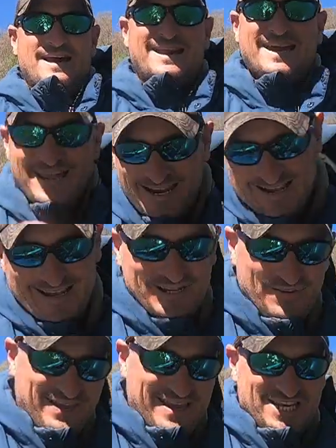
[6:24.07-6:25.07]
I got a
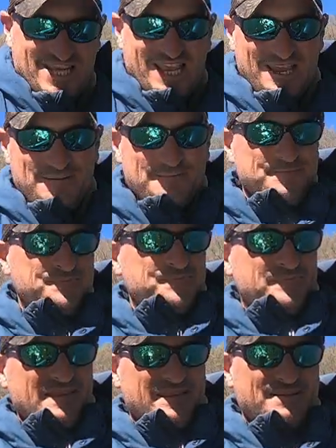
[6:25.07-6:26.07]
nice fish.
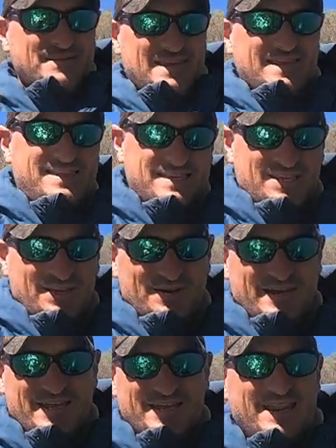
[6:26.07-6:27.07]
Let me get this
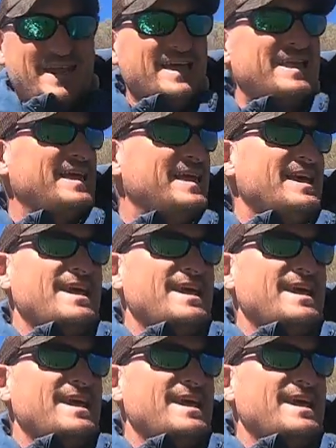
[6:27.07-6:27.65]
dude out of the net